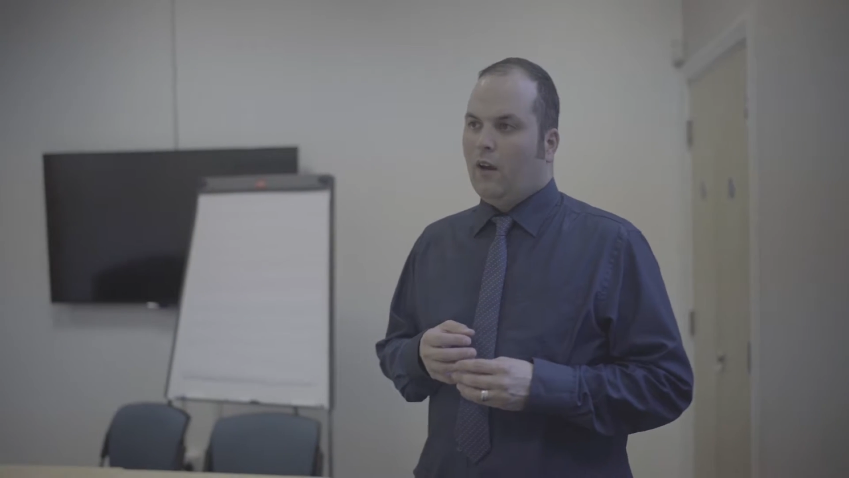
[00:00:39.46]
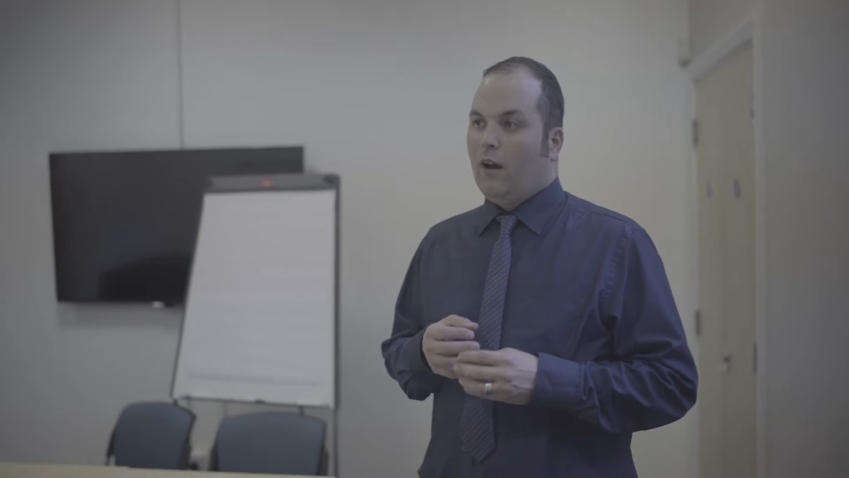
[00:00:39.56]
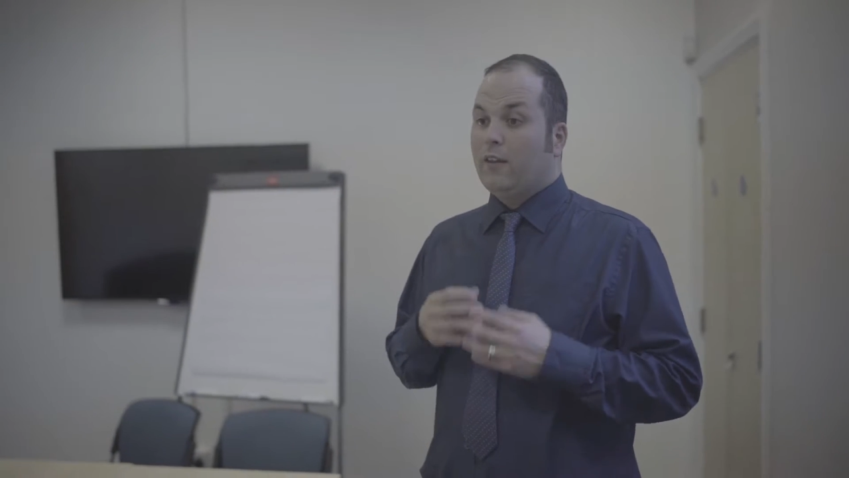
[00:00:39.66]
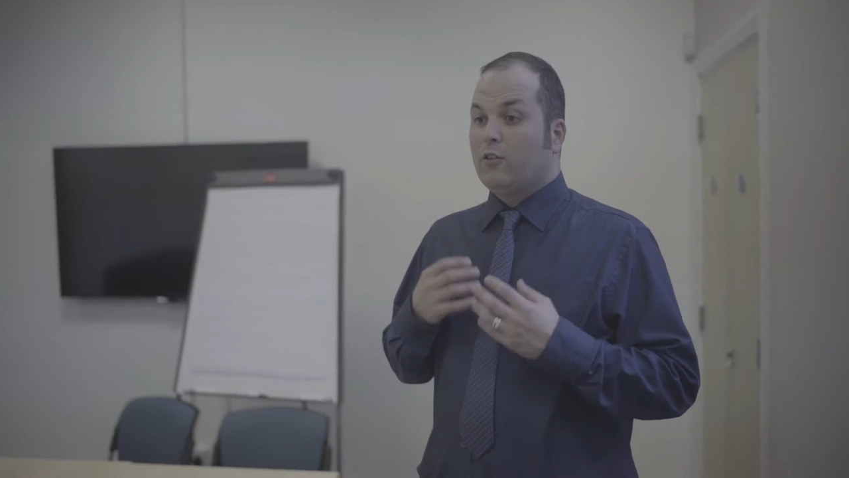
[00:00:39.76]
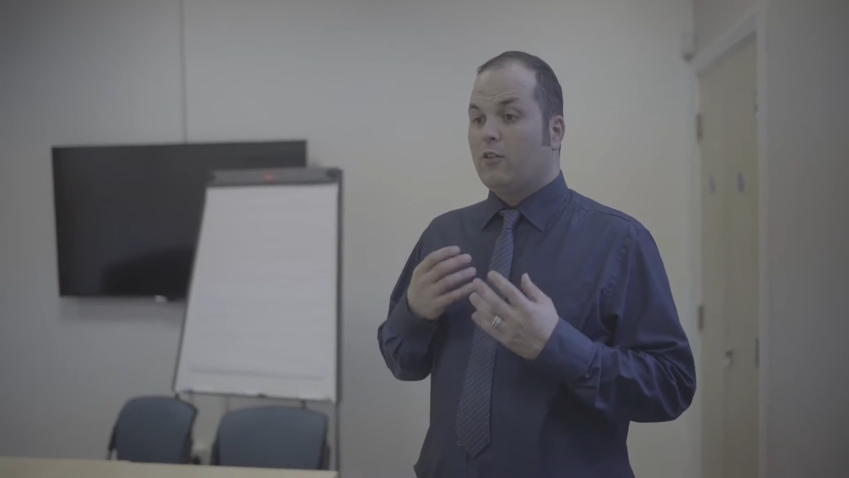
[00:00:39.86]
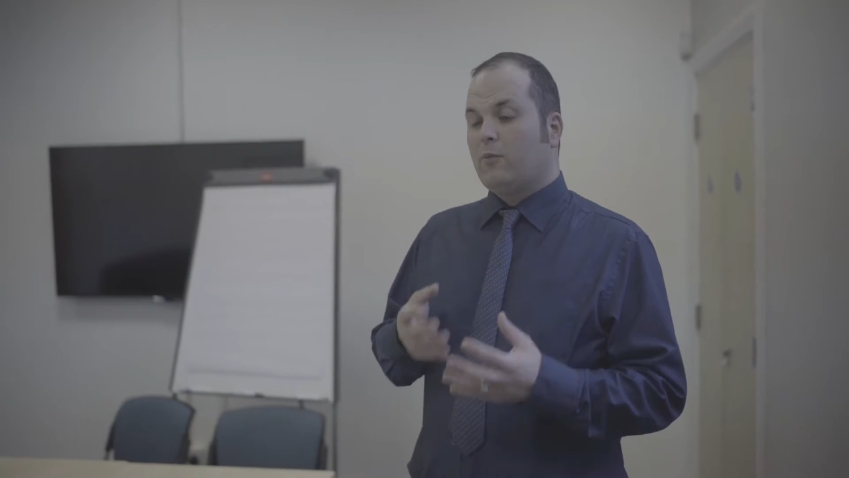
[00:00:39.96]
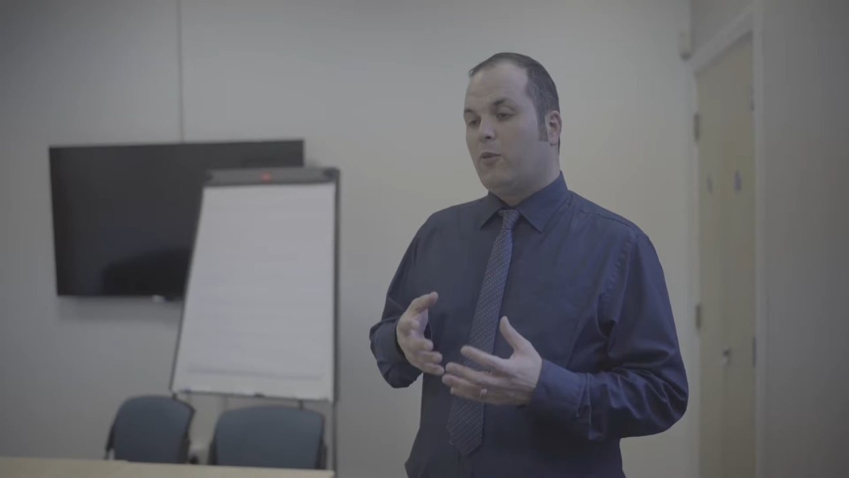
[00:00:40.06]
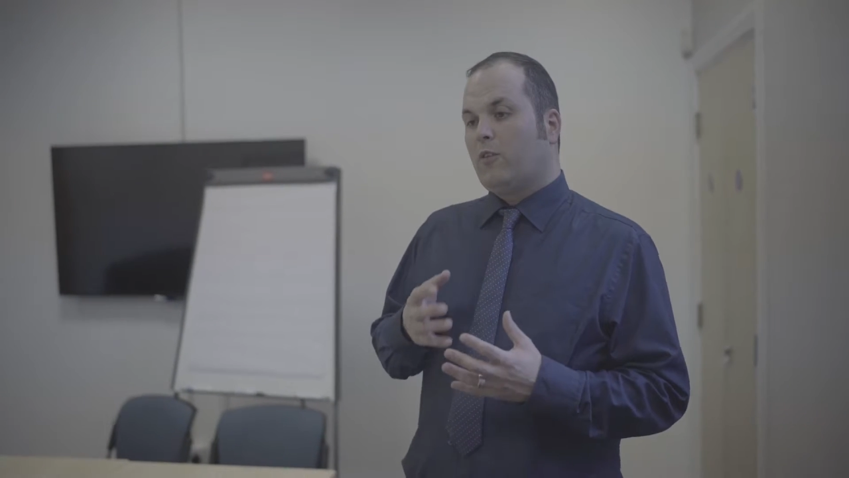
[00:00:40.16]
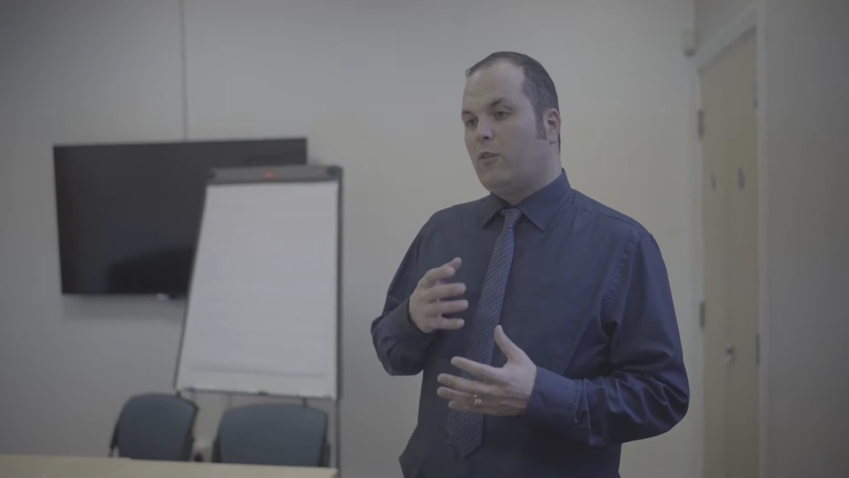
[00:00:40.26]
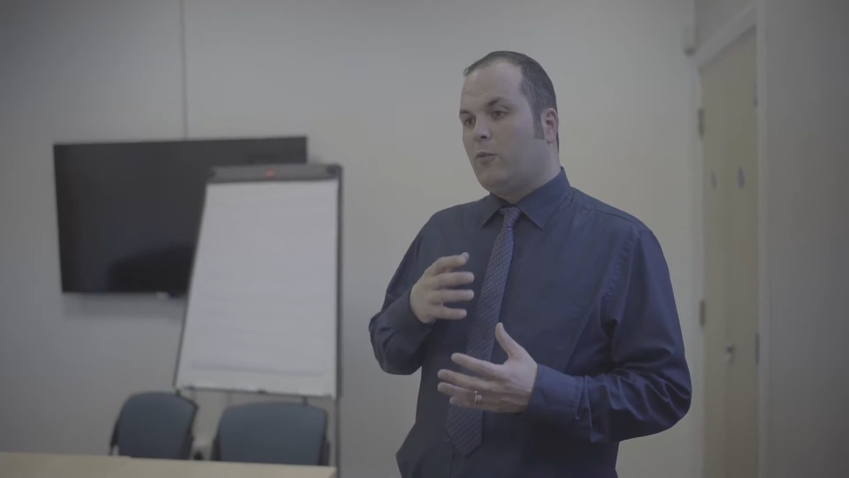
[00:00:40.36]
I think it's really
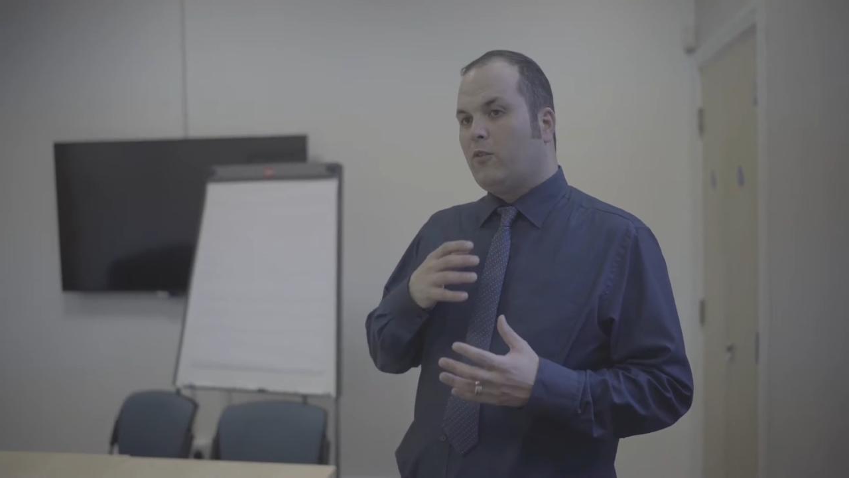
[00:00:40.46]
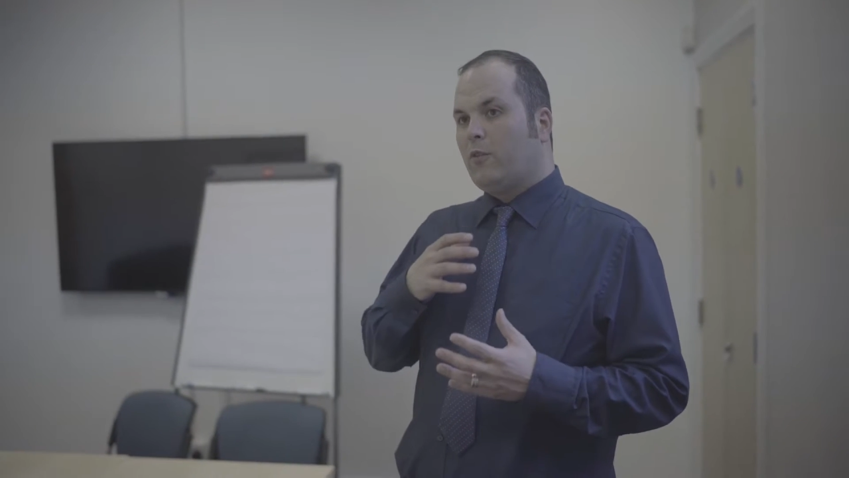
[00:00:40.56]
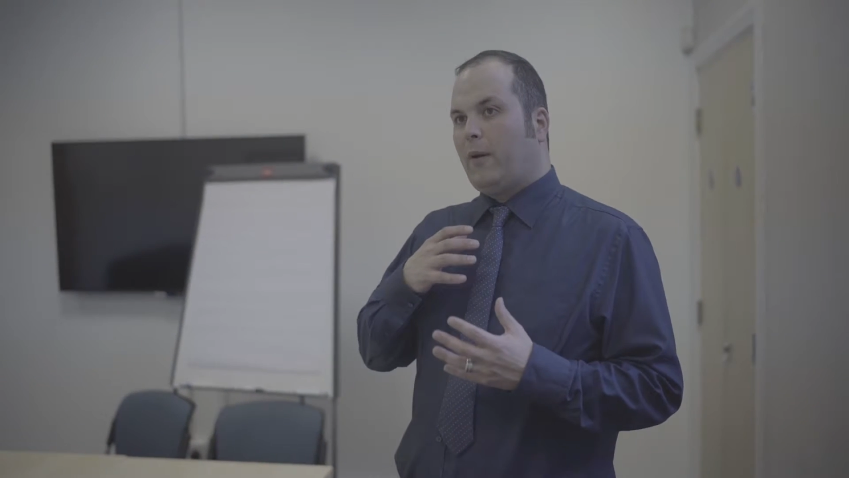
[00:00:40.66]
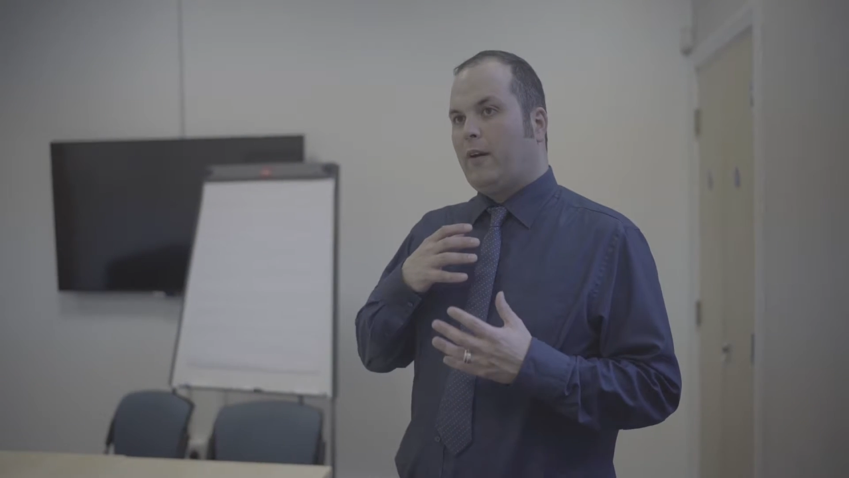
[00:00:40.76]
important to remove the